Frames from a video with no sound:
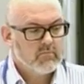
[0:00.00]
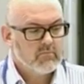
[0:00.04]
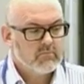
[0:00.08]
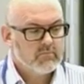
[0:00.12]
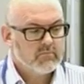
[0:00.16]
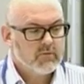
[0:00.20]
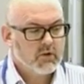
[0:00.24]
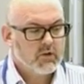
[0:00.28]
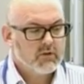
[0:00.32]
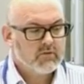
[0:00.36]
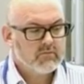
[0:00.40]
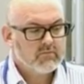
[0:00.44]

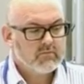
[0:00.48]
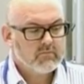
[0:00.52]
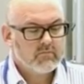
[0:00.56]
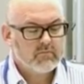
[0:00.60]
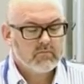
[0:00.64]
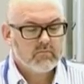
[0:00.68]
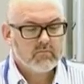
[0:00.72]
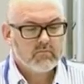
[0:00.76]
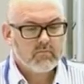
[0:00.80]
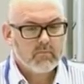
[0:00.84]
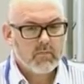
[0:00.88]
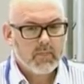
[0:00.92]
But
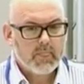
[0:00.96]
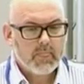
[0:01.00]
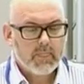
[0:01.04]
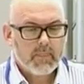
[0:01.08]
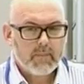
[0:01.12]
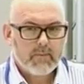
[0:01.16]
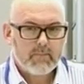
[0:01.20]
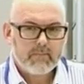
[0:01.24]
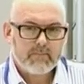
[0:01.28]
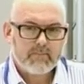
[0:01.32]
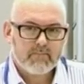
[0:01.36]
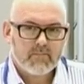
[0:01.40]

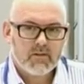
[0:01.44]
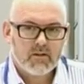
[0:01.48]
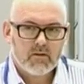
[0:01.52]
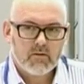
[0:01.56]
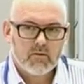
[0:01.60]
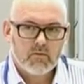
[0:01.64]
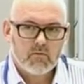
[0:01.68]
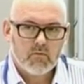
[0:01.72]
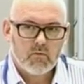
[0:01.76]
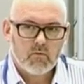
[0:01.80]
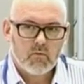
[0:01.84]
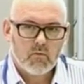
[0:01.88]

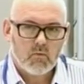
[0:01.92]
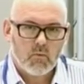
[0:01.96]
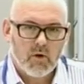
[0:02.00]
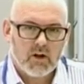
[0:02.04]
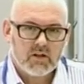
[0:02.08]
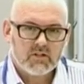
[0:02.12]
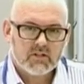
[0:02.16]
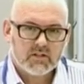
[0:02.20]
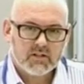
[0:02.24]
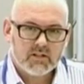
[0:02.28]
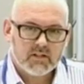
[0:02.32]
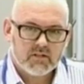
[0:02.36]

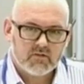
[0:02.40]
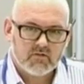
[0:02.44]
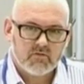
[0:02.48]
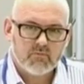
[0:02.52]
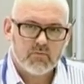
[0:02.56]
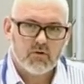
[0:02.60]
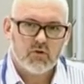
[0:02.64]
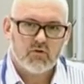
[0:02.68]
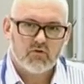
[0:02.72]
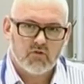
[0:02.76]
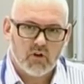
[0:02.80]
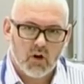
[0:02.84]
whilst things have
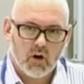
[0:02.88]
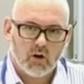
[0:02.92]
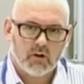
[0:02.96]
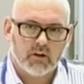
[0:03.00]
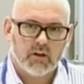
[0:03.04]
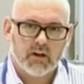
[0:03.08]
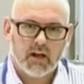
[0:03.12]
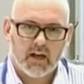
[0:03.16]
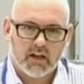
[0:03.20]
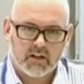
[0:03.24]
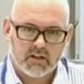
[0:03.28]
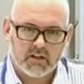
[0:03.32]
moved on
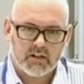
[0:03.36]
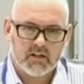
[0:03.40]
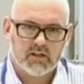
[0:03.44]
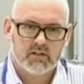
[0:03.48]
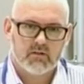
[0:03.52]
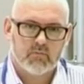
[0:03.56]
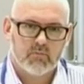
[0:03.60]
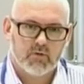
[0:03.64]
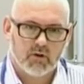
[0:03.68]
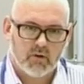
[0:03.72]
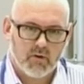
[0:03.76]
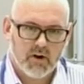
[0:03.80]
and ideas
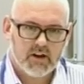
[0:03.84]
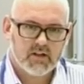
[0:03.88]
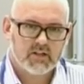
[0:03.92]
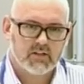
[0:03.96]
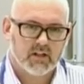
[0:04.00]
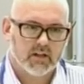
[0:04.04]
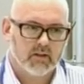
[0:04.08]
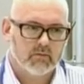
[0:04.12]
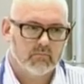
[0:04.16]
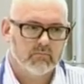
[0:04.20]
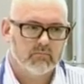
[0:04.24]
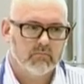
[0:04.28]
are
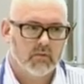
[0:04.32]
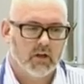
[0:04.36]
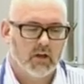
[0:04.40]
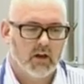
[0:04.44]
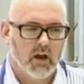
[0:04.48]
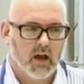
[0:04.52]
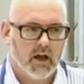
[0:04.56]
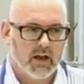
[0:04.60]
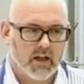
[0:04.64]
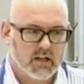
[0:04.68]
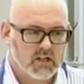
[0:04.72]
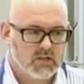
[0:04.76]
progressing, and
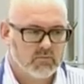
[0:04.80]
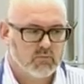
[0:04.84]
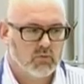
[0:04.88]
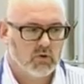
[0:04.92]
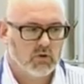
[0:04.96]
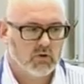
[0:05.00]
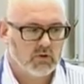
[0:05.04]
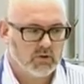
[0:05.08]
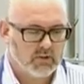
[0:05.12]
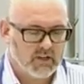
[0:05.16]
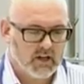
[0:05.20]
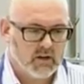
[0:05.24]
IASP
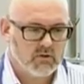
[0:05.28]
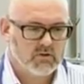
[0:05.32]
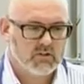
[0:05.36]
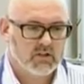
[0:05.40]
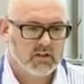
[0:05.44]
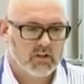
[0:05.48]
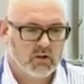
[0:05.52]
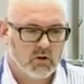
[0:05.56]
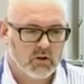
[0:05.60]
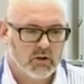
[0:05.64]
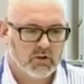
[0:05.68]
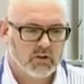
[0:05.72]
will
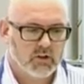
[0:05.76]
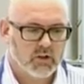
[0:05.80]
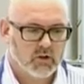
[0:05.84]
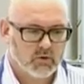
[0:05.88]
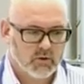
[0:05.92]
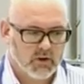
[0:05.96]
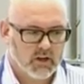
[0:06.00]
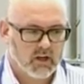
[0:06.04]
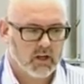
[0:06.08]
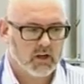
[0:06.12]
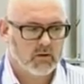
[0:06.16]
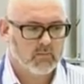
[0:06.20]
undoubtedly look at the
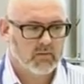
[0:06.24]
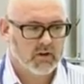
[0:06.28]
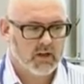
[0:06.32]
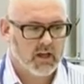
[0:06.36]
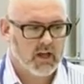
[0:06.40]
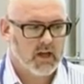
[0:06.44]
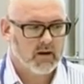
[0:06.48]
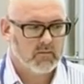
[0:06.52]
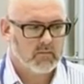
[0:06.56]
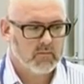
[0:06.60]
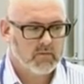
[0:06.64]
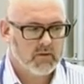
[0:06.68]
curriculum
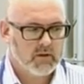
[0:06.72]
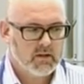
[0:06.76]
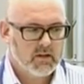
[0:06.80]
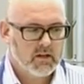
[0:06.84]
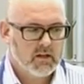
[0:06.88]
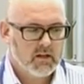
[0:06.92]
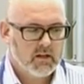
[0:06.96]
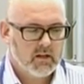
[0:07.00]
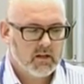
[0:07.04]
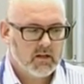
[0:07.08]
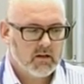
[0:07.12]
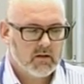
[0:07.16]
again,
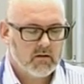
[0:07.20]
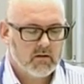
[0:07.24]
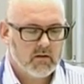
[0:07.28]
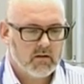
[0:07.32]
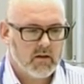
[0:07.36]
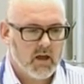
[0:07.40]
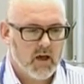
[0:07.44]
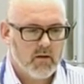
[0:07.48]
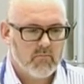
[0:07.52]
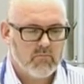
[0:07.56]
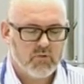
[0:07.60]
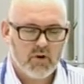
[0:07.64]

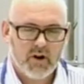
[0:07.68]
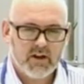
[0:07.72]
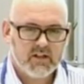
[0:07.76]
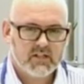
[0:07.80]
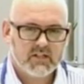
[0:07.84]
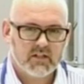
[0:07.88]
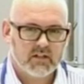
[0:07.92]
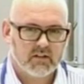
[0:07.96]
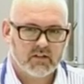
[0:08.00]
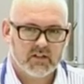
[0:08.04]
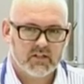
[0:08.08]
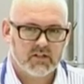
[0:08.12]

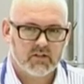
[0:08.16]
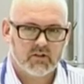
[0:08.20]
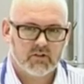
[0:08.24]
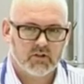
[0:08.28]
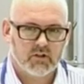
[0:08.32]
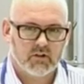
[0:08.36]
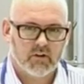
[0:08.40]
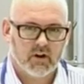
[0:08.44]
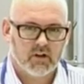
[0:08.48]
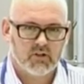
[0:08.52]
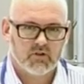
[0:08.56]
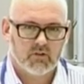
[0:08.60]
embracing this at
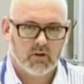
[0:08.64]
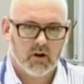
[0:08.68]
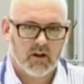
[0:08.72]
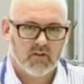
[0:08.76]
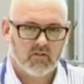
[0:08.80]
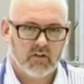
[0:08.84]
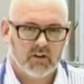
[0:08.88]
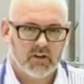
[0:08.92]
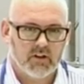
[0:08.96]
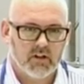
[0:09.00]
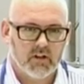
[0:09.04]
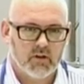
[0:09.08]
undergraduate
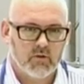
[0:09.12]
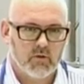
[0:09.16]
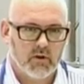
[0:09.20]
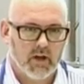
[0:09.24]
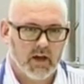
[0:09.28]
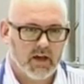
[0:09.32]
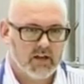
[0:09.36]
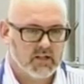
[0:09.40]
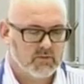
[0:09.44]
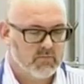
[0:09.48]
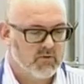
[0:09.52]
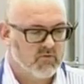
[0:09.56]
level in the UK
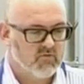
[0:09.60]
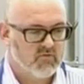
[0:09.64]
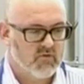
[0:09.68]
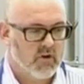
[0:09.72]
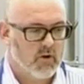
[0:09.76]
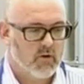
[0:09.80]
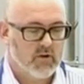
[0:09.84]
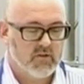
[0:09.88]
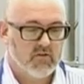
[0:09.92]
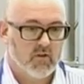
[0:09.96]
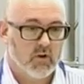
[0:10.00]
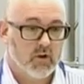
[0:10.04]
has been
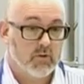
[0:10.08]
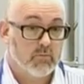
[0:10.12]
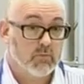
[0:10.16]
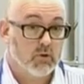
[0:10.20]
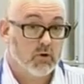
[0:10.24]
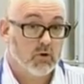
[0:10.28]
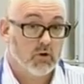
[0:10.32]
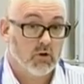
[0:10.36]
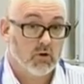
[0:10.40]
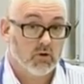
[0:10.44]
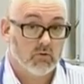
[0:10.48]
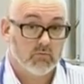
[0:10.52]
very, very
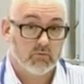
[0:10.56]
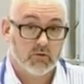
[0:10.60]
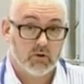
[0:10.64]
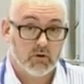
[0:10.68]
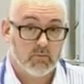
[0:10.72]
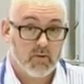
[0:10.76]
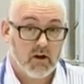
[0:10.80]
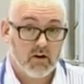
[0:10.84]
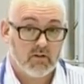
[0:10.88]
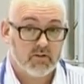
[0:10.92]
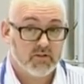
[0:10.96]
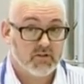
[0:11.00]
poor. There are
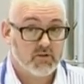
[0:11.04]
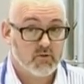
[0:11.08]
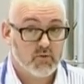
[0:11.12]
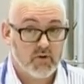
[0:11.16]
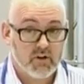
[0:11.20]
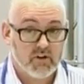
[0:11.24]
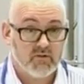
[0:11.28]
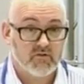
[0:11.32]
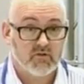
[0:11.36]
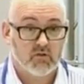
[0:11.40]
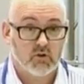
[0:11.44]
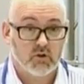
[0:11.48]
about
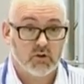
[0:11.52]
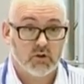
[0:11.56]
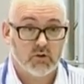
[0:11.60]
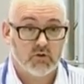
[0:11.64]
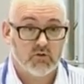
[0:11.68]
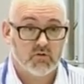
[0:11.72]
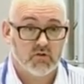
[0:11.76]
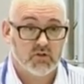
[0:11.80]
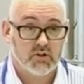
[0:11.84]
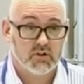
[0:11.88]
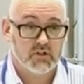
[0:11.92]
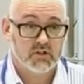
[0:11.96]
3 or 4
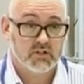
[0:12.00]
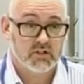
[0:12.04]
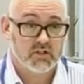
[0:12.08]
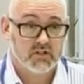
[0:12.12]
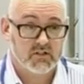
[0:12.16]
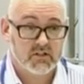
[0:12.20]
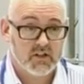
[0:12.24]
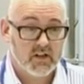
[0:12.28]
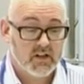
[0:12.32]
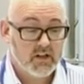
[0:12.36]
universities